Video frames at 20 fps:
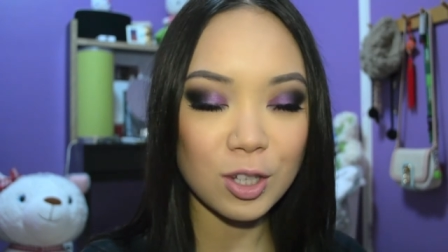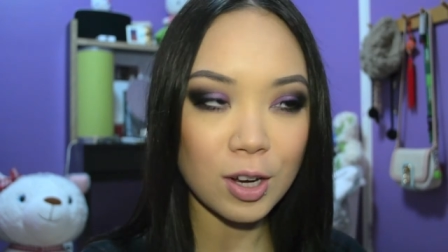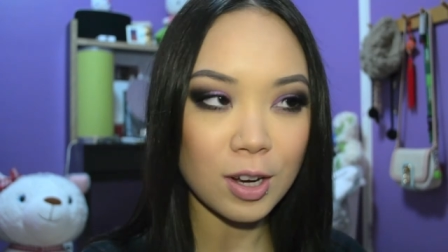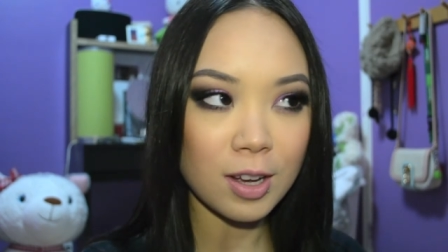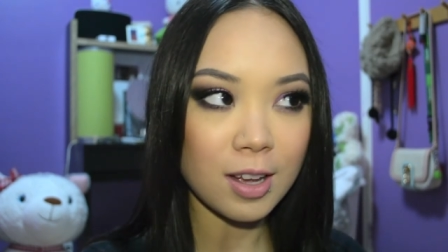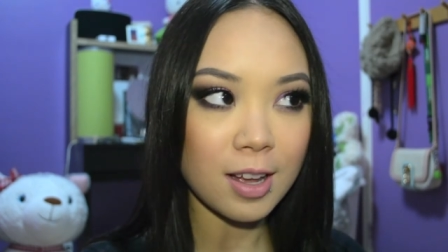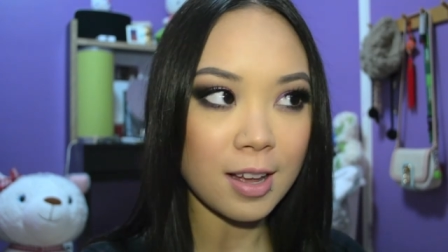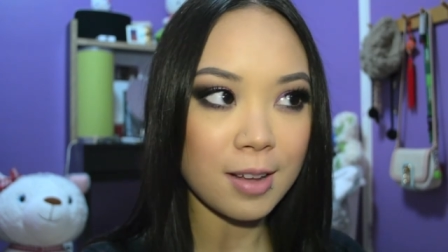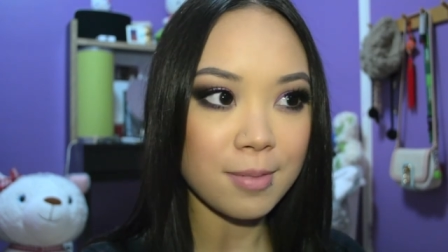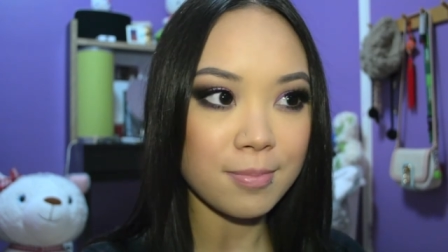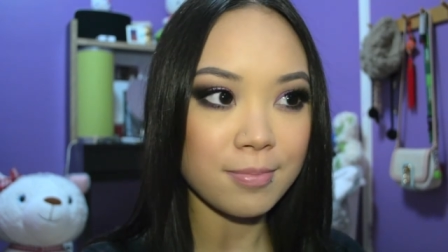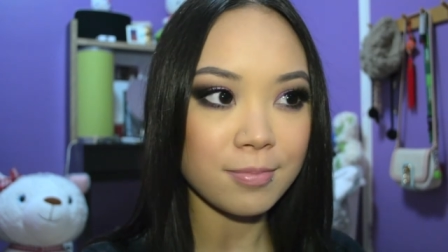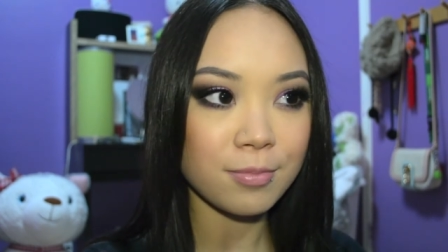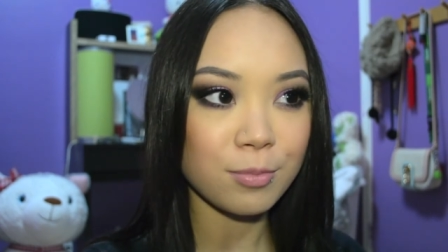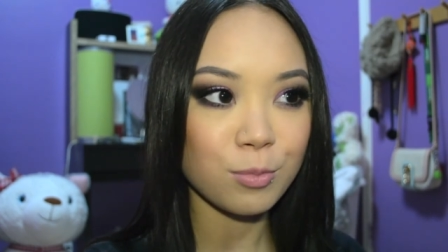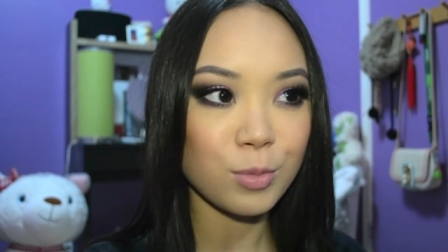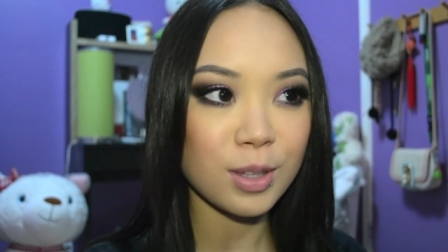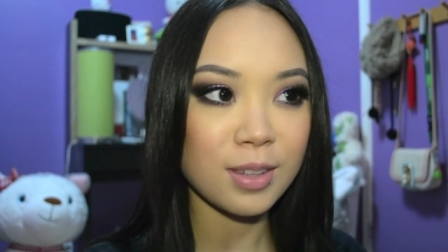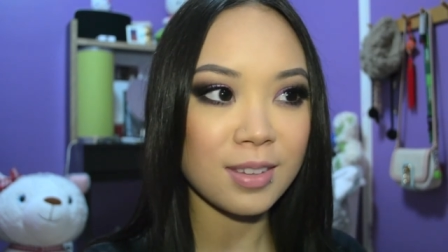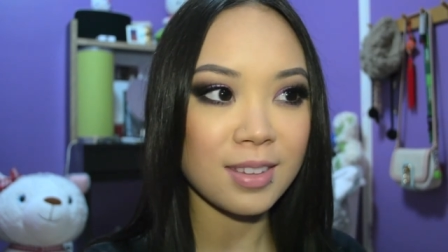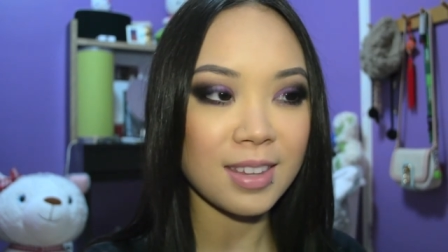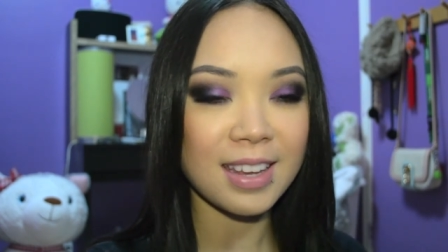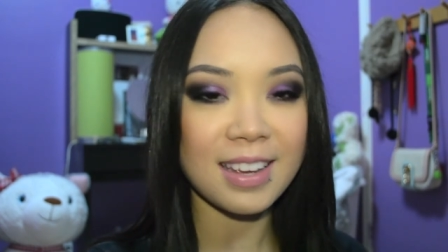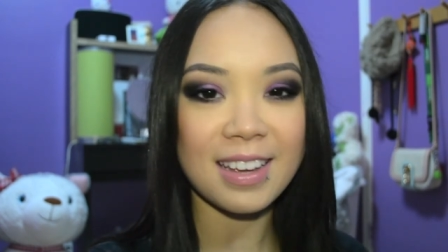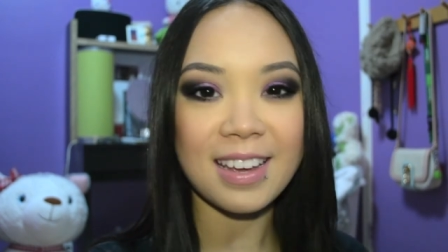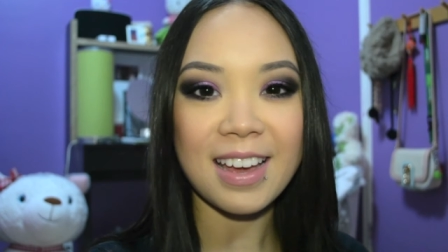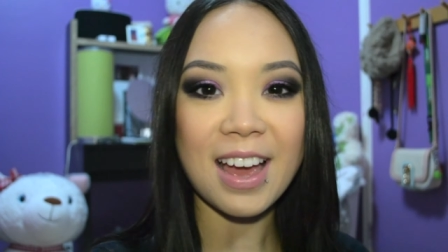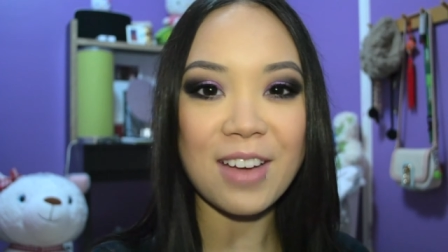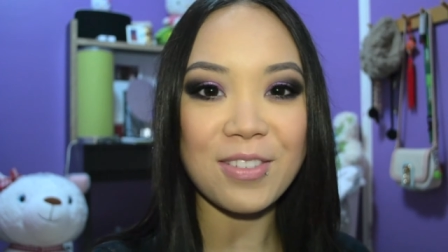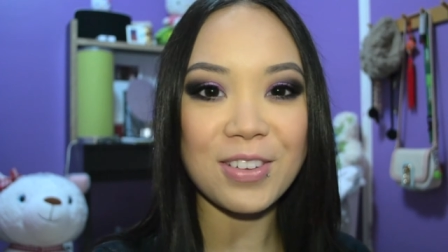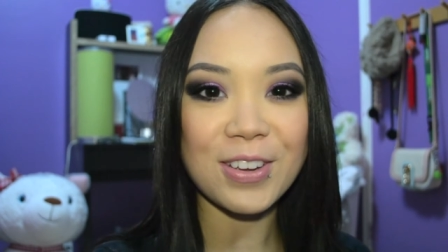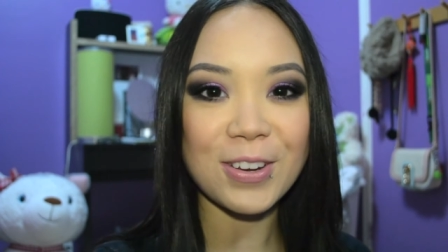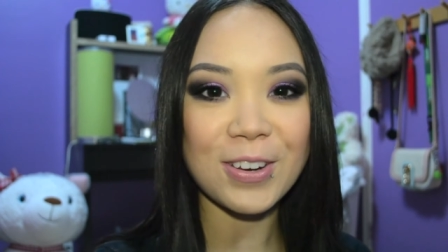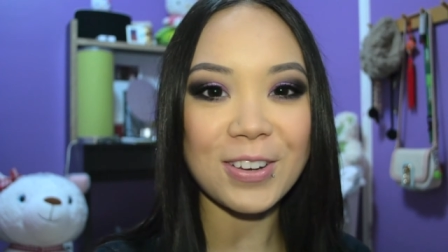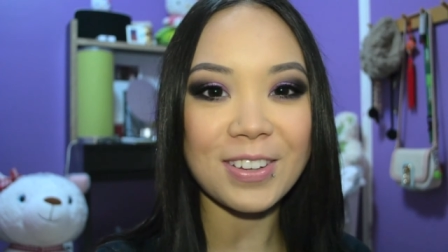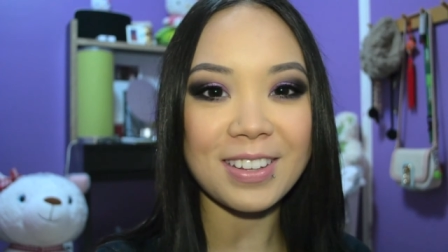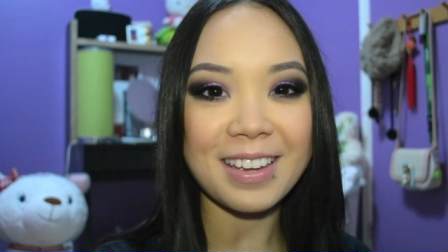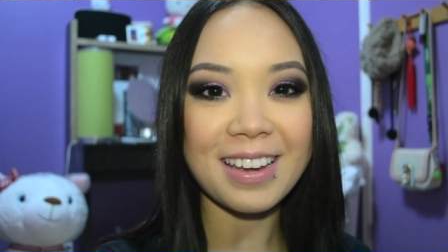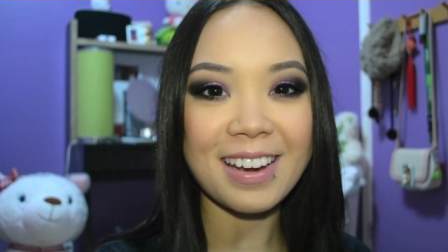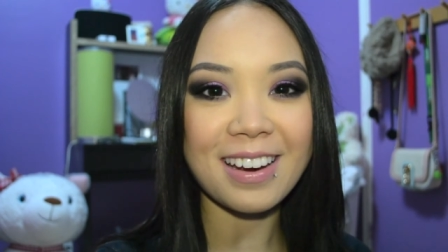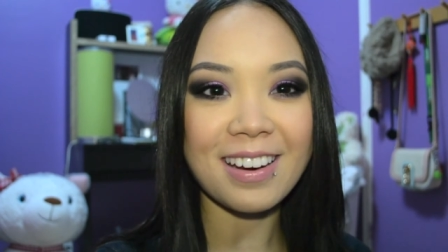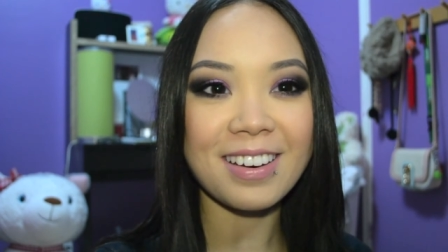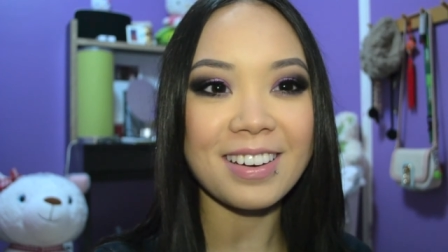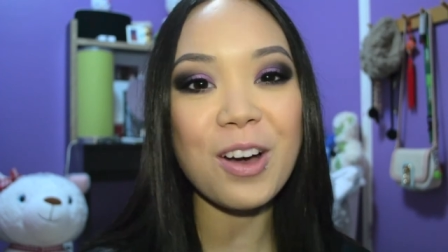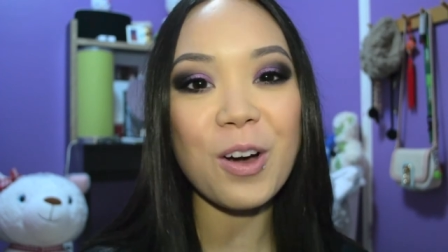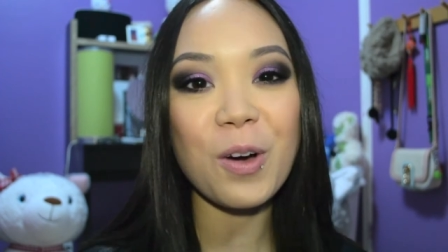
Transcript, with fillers: um, with like having curly hair.